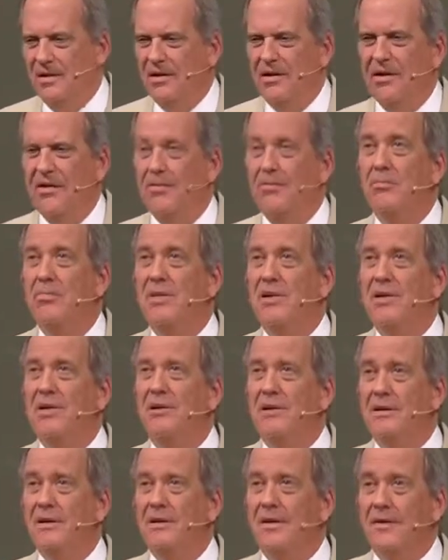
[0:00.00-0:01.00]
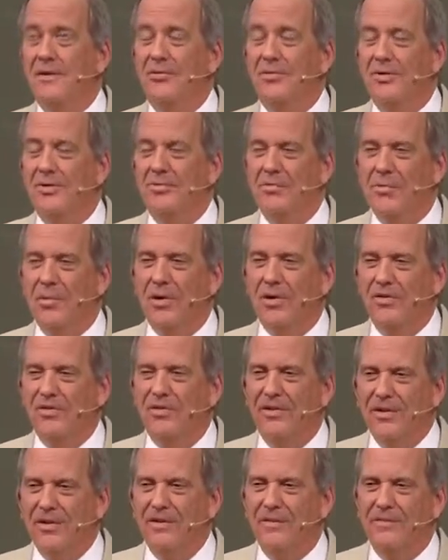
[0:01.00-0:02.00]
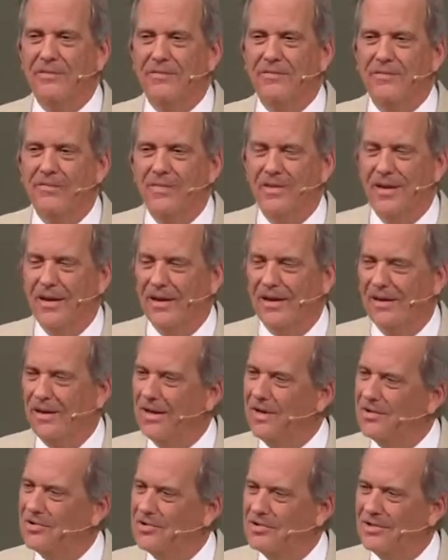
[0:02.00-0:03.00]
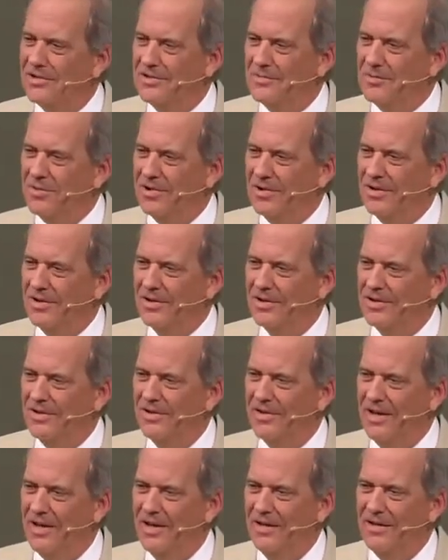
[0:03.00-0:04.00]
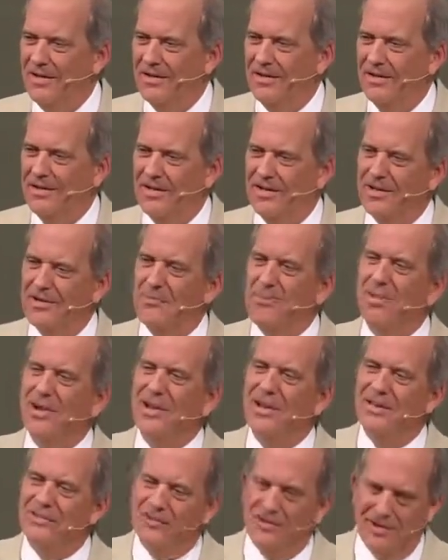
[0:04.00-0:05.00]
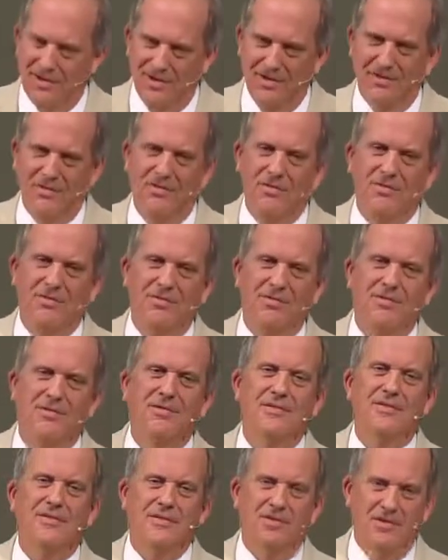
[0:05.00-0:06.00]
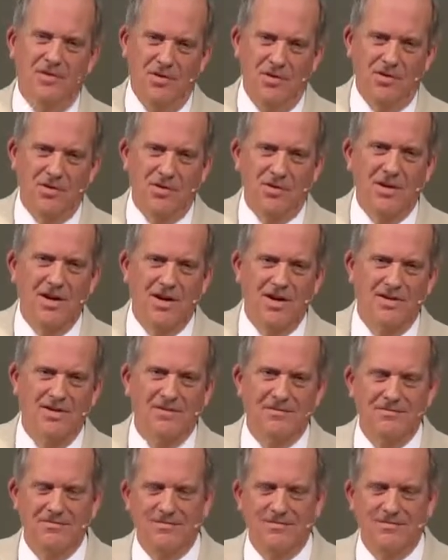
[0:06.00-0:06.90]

are big with mercy and shall break in blessings on your head.